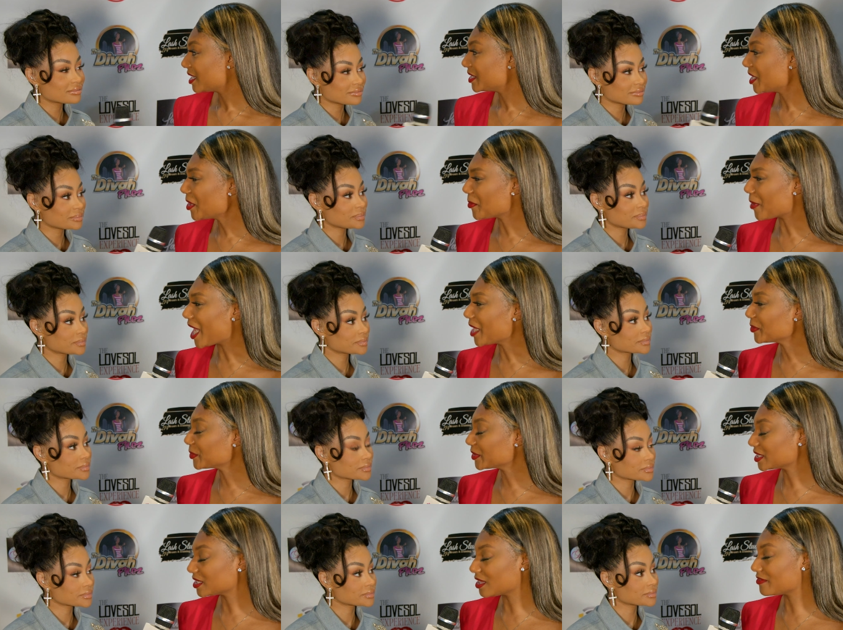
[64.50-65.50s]
Speaker 1: No, I
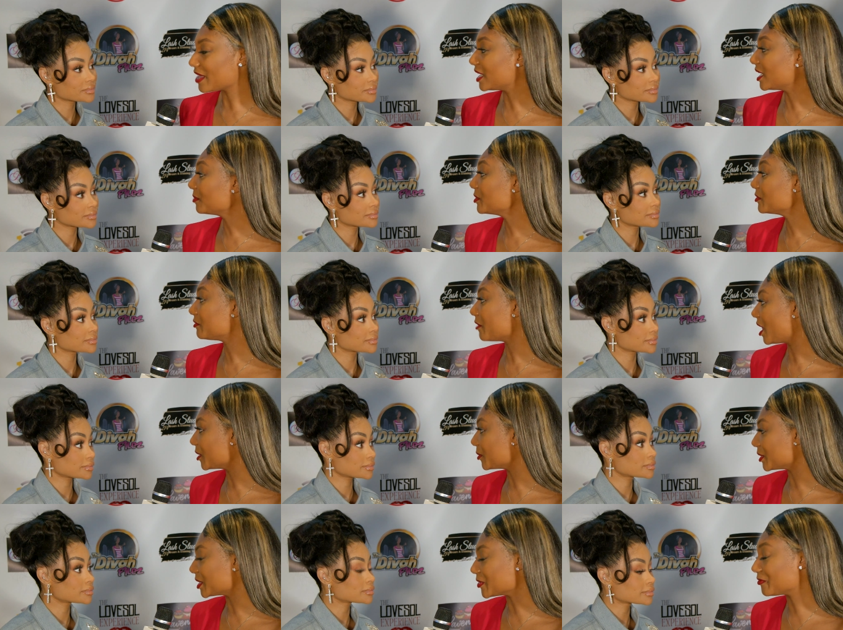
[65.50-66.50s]
really love that. And I've been
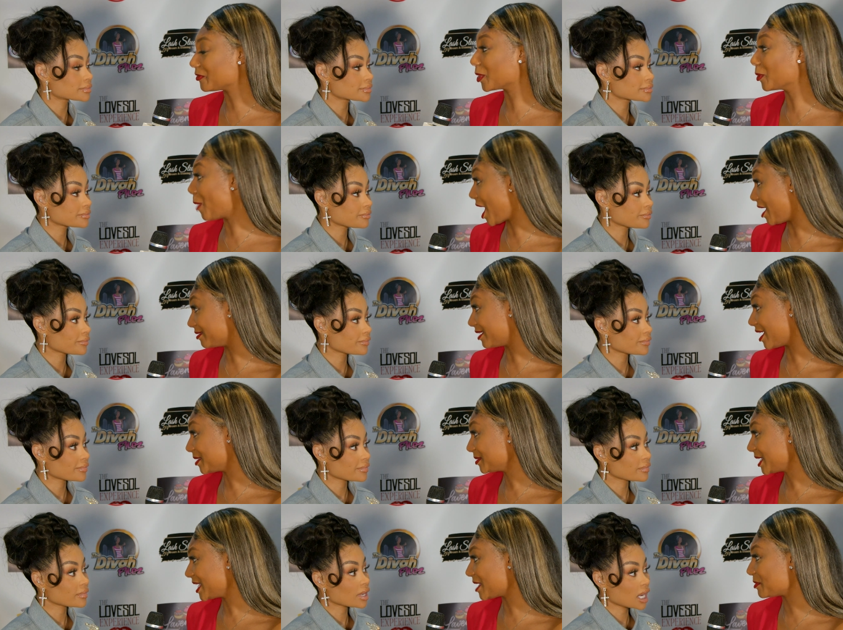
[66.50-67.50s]
following you for a while
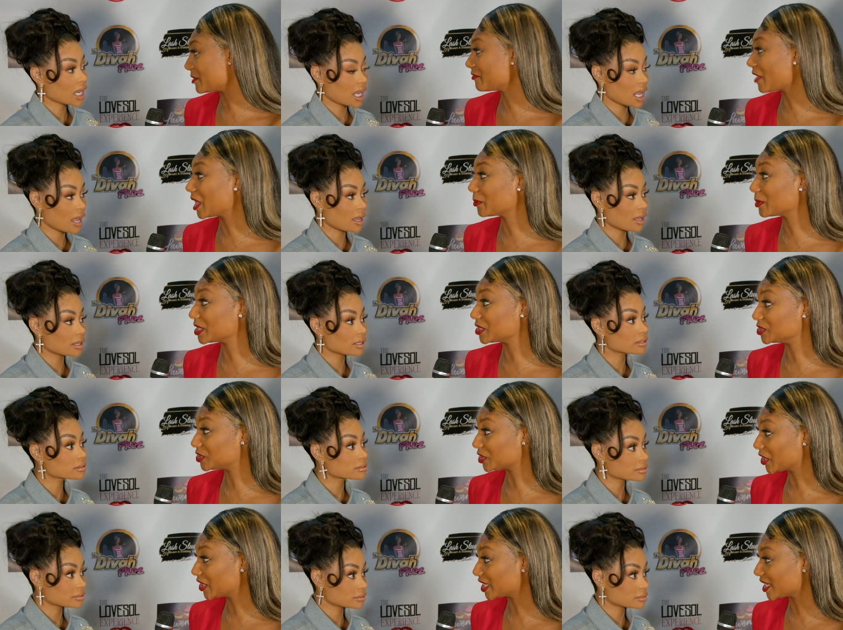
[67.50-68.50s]
now, and I've been following your
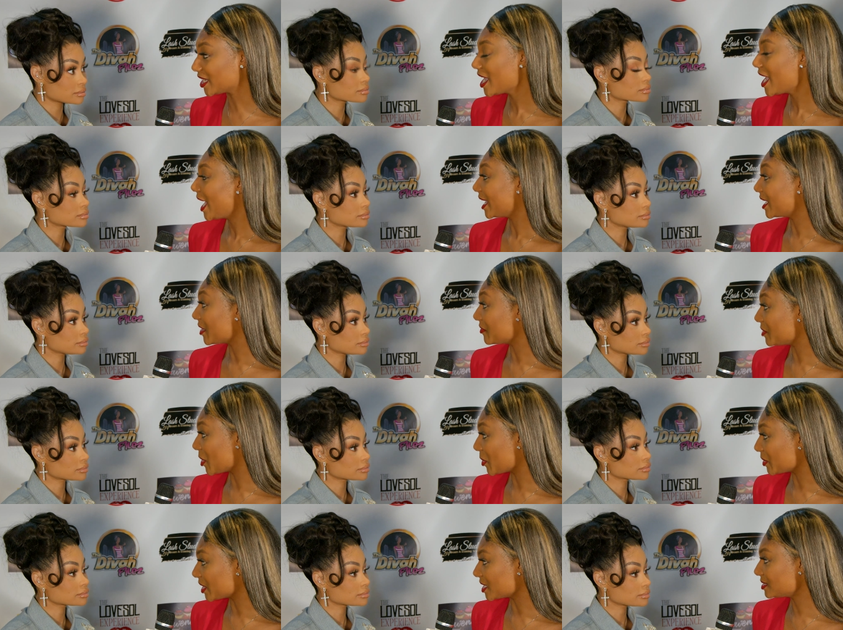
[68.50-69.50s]
journey. And I've
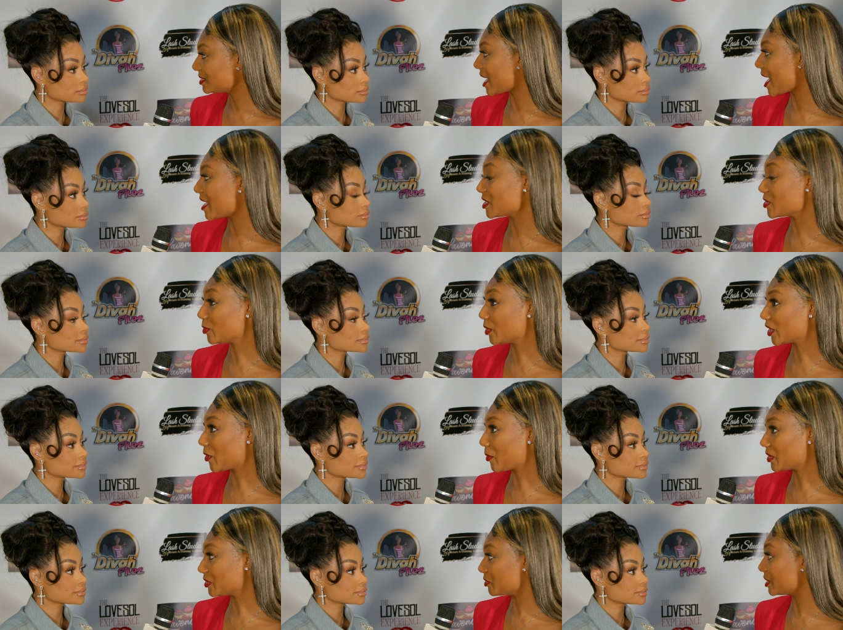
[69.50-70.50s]
noticed that you are
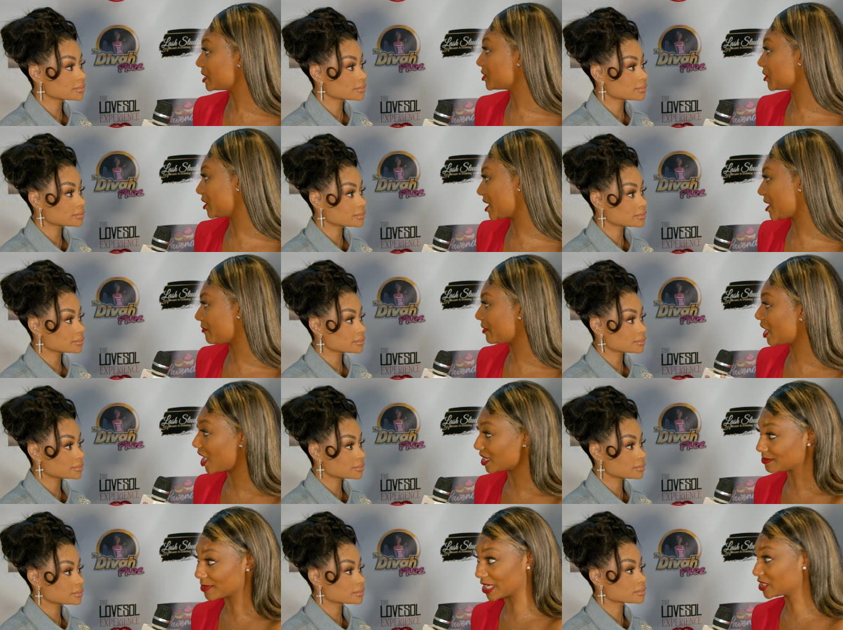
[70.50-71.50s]
going through this journey of a
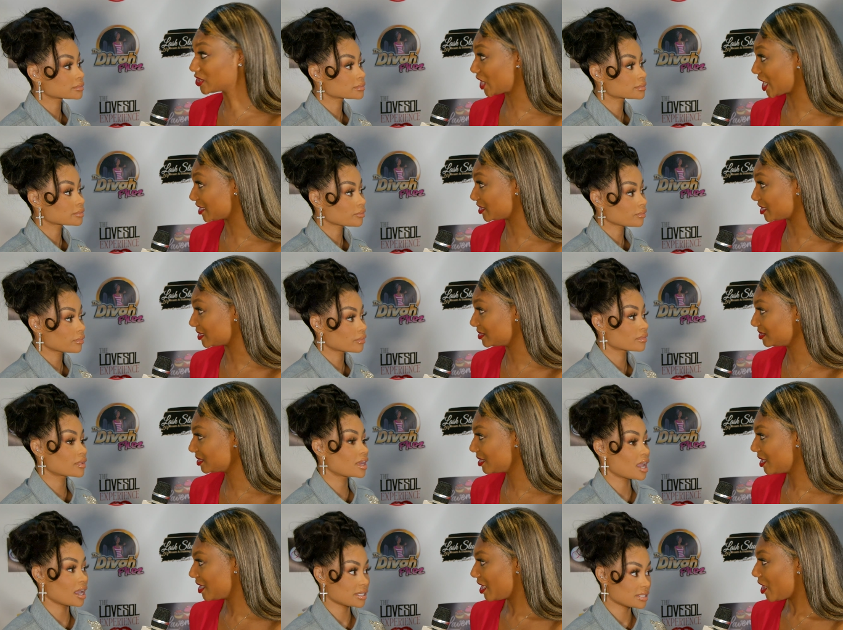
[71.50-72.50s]
cosmetic changes,
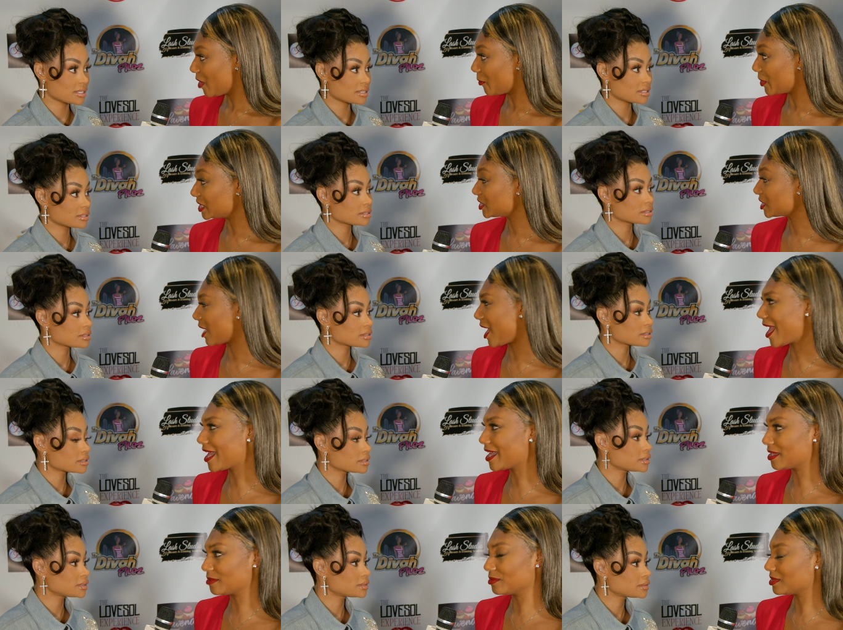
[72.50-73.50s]
which
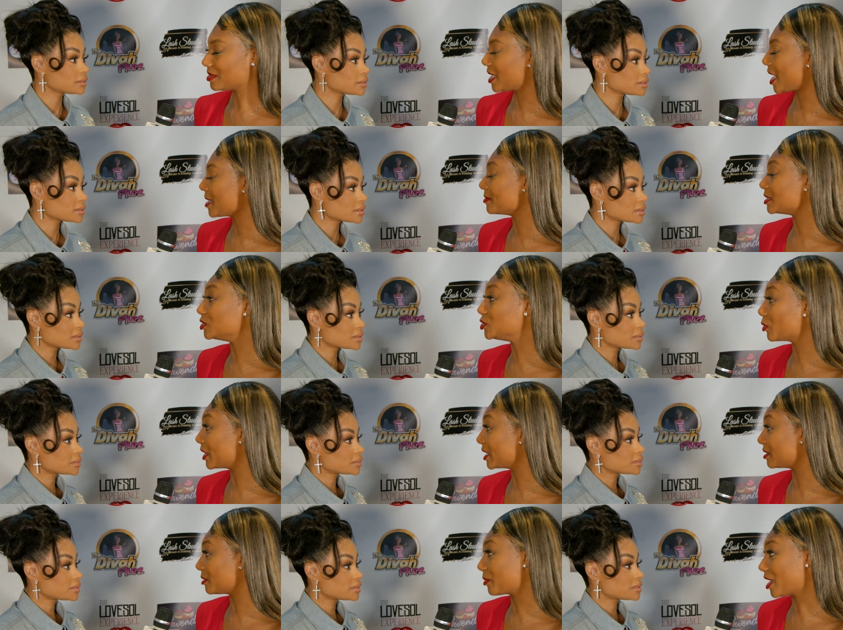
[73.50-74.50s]
I I'm
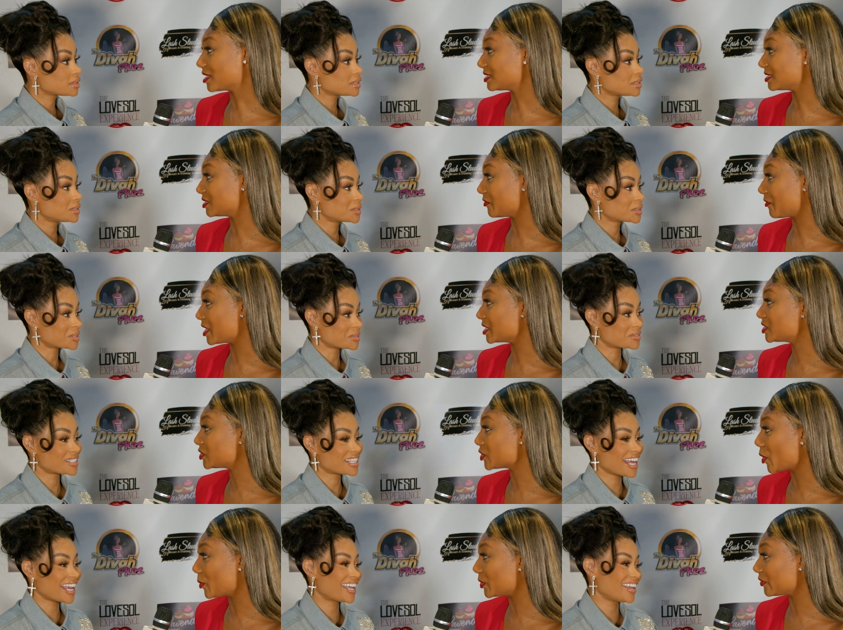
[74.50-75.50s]
enjoying the process so far. It's
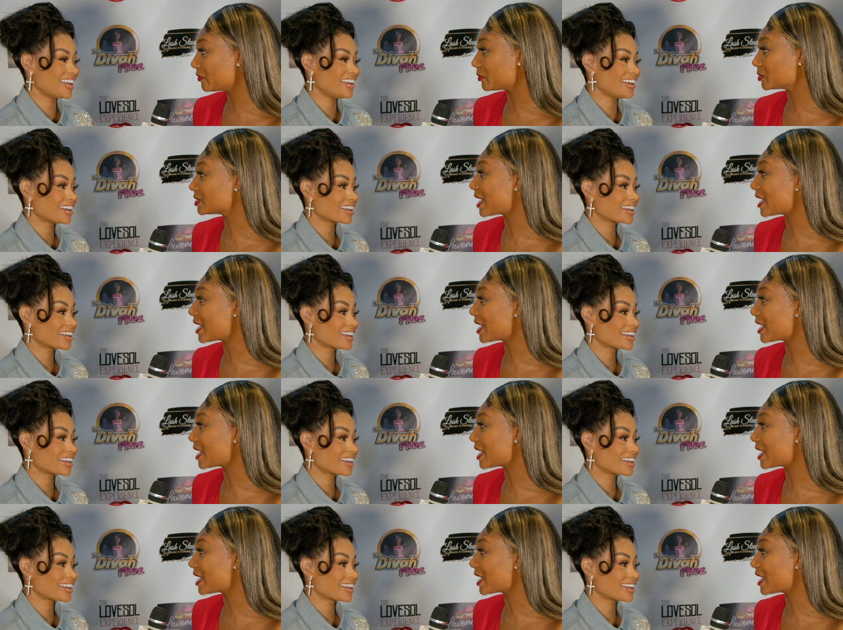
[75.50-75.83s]
so beautiful.